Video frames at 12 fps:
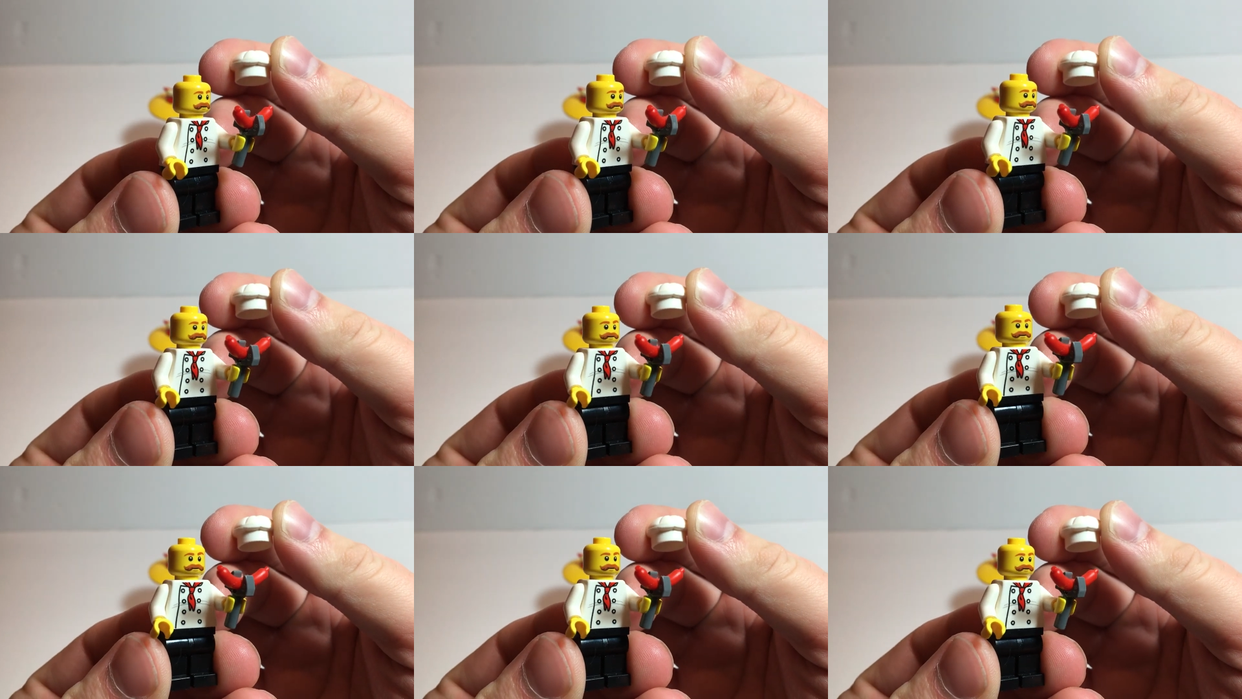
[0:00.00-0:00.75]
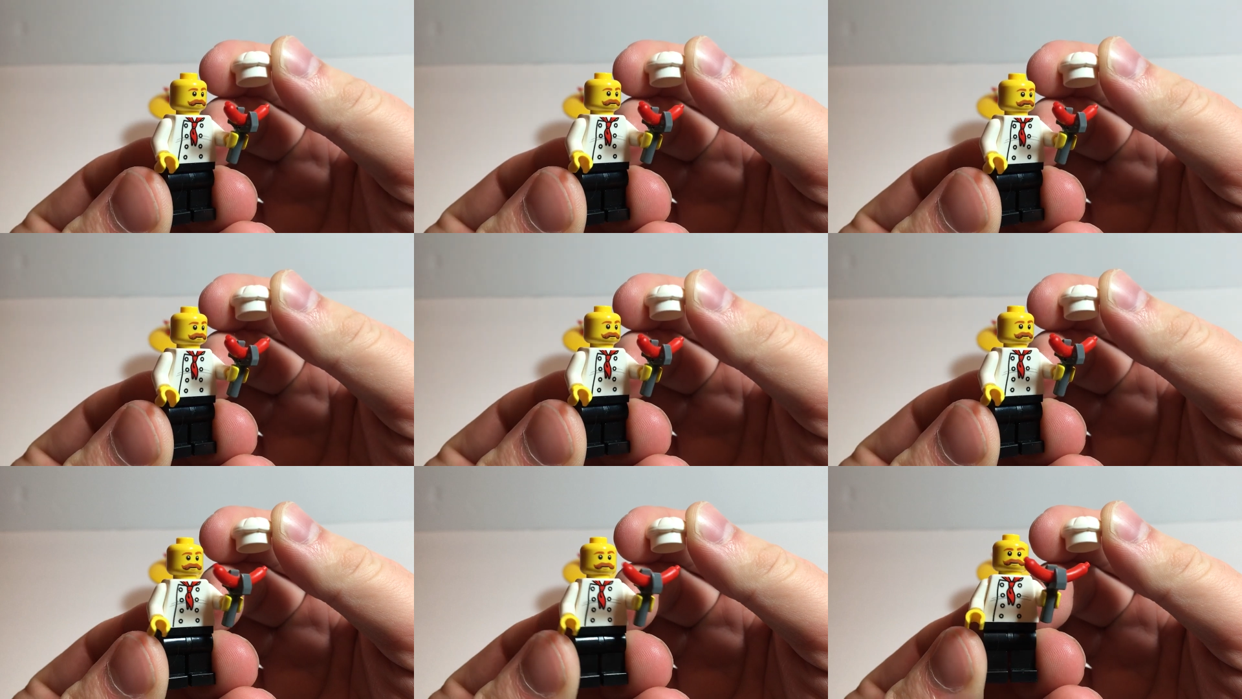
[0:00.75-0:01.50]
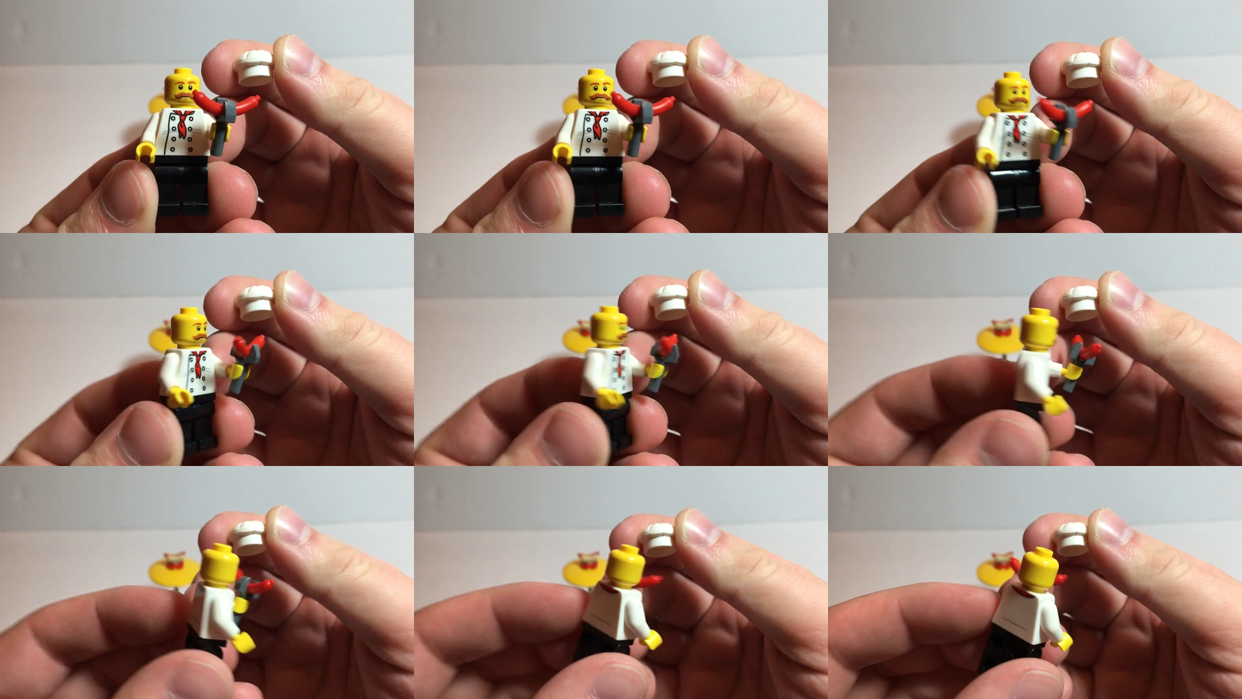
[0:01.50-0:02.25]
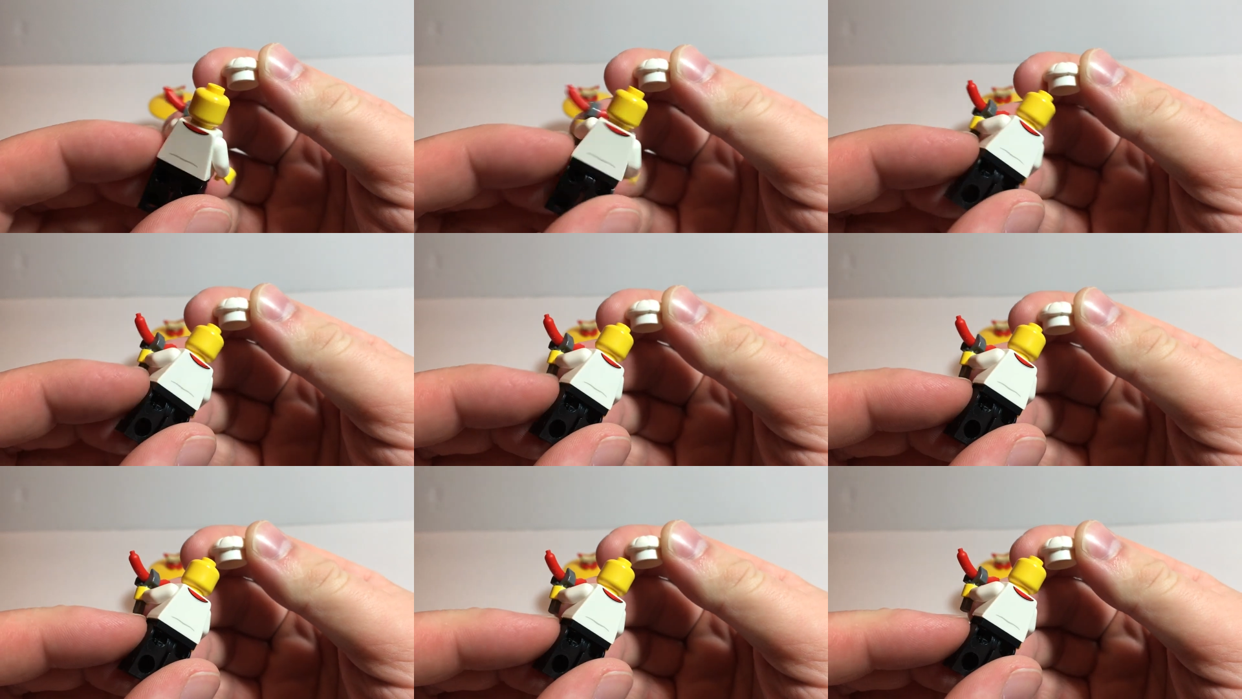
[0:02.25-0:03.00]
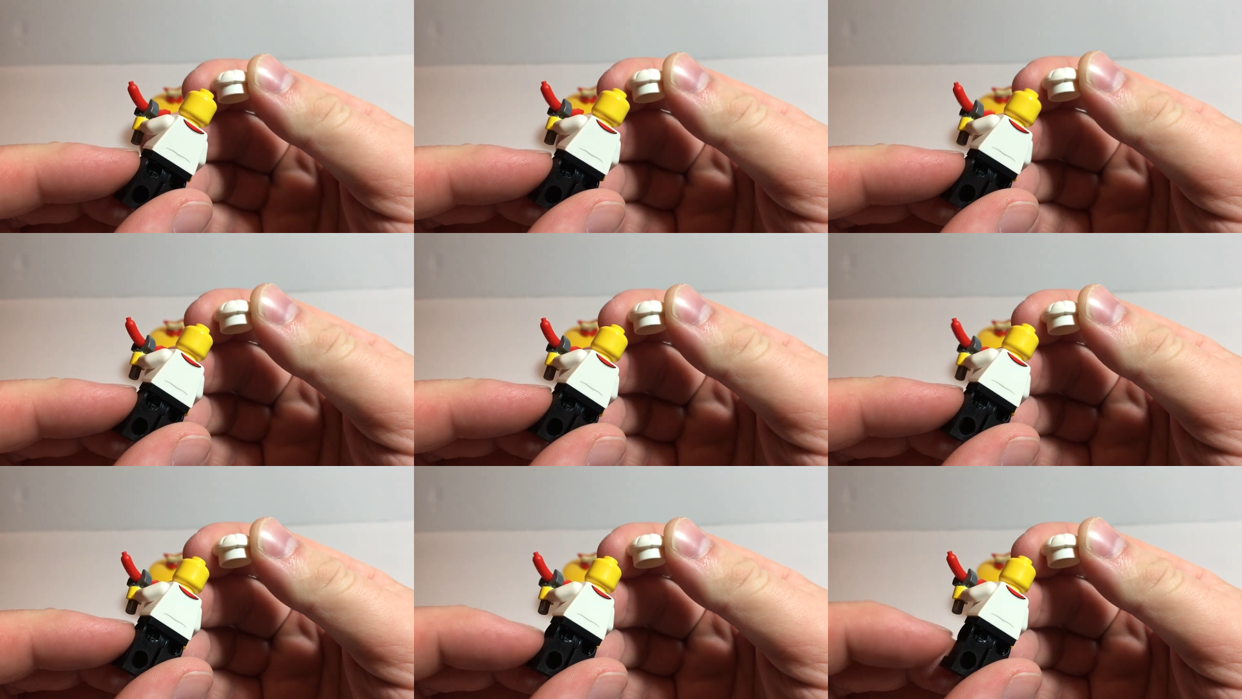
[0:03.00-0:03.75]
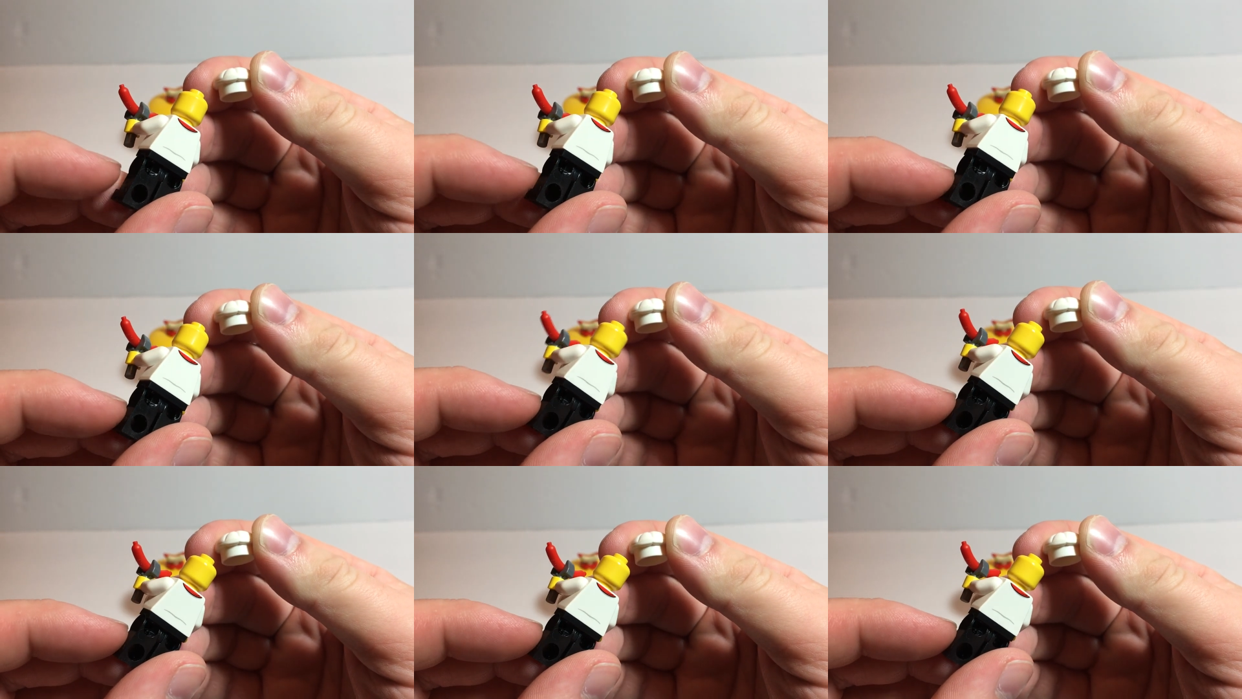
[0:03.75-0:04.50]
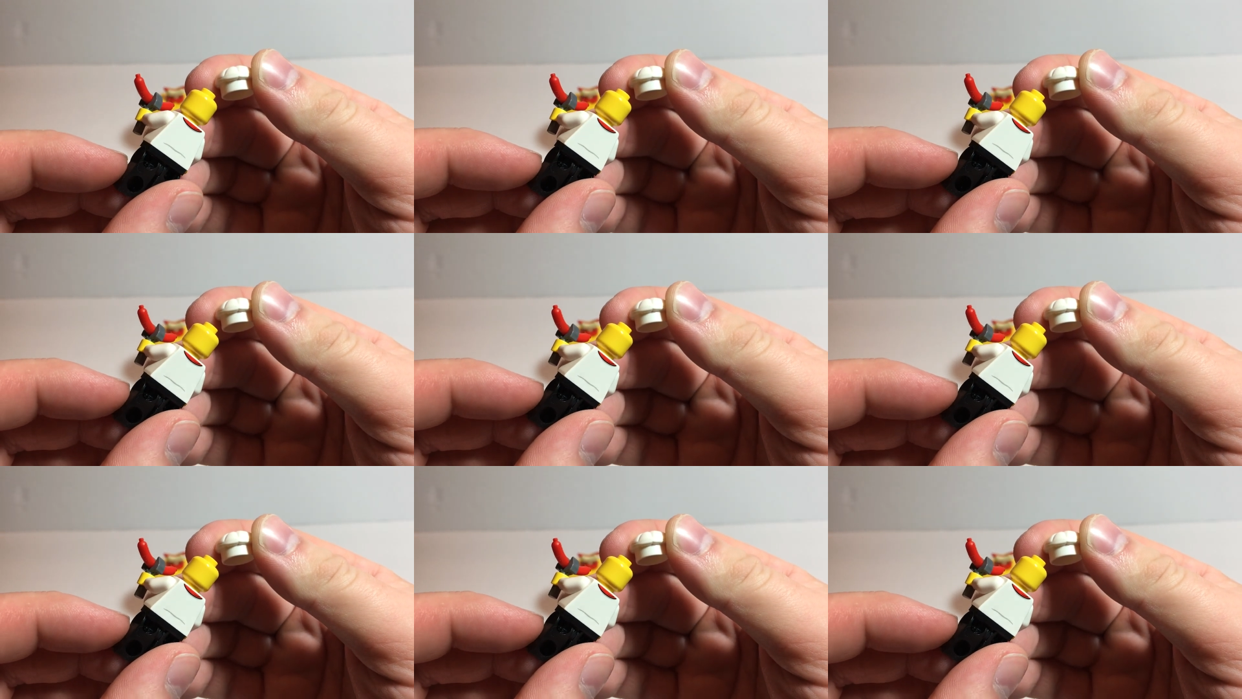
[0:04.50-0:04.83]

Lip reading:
(no speaker visible)